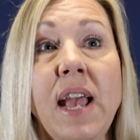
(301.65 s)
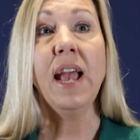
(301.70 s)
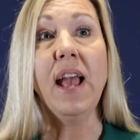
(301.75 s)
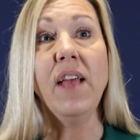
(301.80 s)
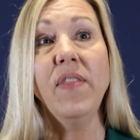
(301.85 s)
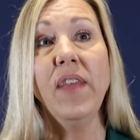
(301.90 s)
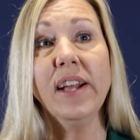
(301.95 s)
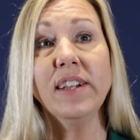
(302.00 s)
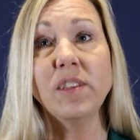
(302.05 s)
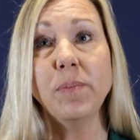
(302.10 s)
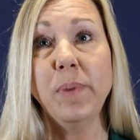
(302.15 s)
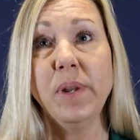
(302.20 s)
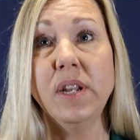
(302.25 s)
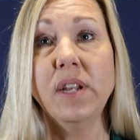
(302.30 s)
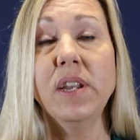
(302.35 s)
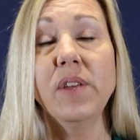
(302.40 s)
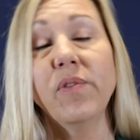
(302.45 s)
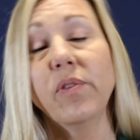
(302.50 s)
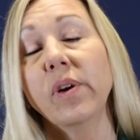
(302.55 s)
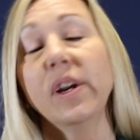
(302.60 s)
And that's been a
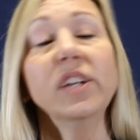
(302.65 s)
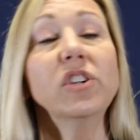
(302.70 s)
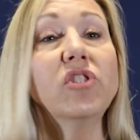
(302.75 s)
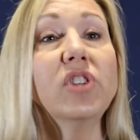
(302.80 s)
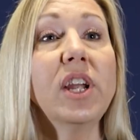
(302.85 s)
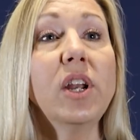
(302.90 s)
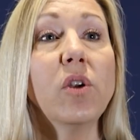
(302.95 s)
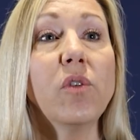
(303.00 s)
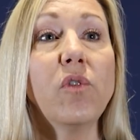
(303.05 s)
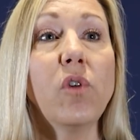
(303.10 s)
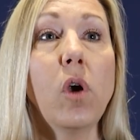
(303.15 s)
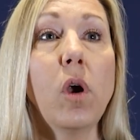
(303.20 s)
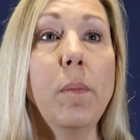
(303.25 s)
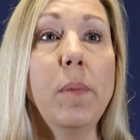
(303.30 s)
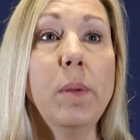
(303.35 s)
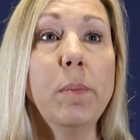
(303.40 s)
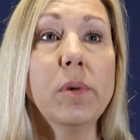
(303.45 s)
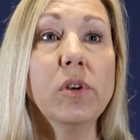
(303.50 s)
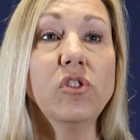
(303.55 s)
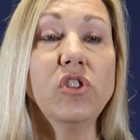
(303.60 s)
differentiator for our
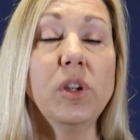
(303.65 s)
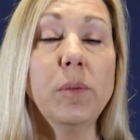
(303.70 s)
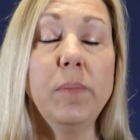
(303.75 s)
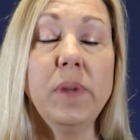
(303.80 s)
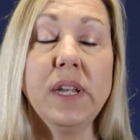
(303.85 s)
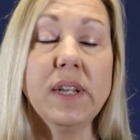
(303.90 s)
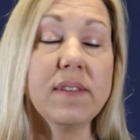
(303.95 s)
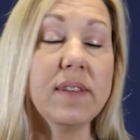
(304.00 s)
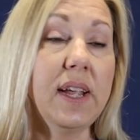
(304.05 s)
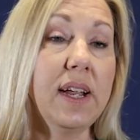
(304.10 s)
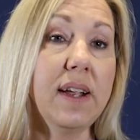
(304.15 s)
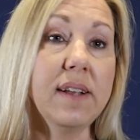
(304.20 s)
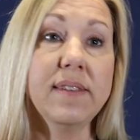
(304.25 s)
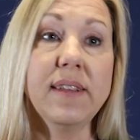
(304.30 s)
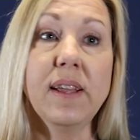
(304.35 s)
membership because, like I